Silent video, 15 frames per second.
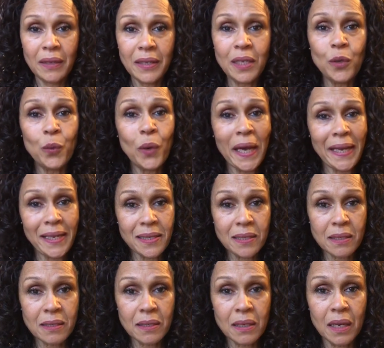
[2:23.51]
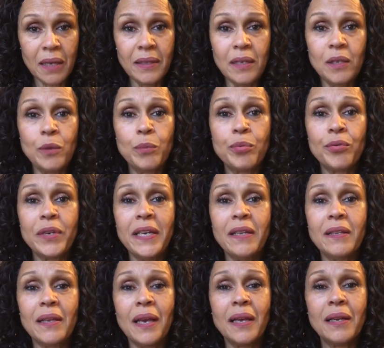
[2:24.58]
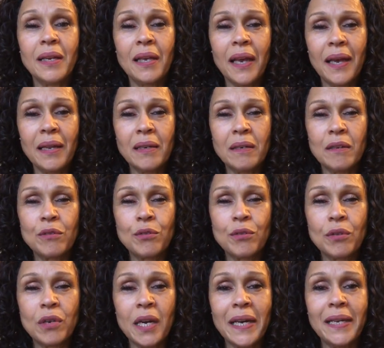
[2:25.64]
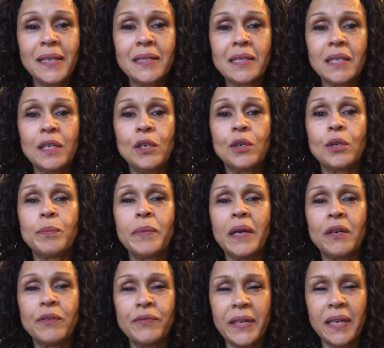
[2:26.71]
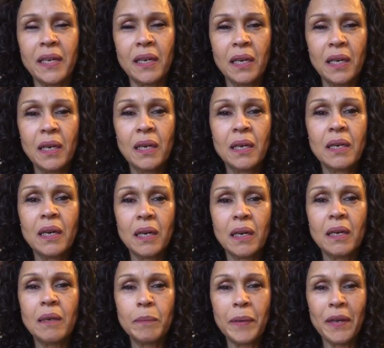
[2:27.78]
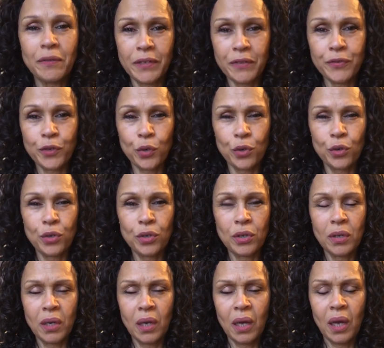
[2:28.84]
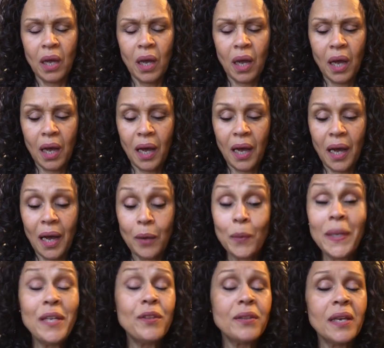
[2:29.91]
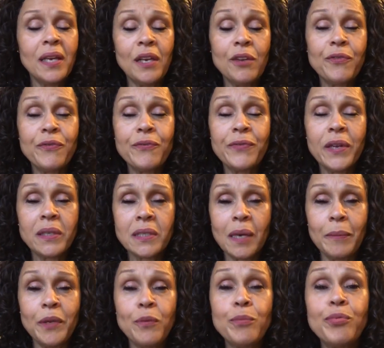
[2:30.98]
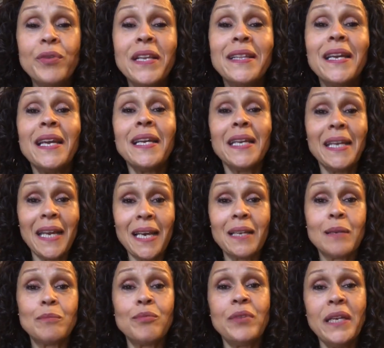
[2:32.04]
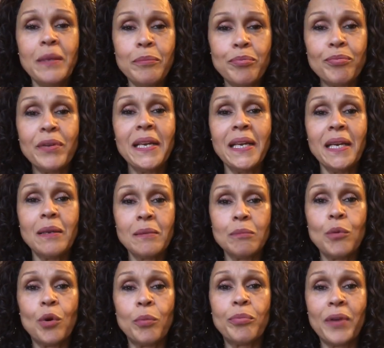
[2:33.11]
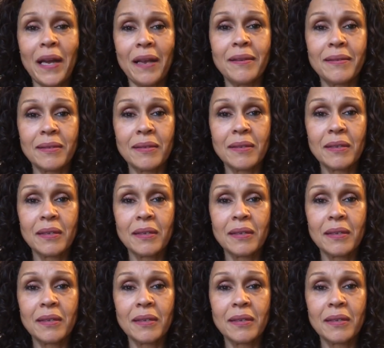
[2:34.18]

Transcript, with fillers: Then you wait and then you breathe in again right into your pelvic pelvic floor. And when you think you've filled up, you breathe in again and really bring in more breath.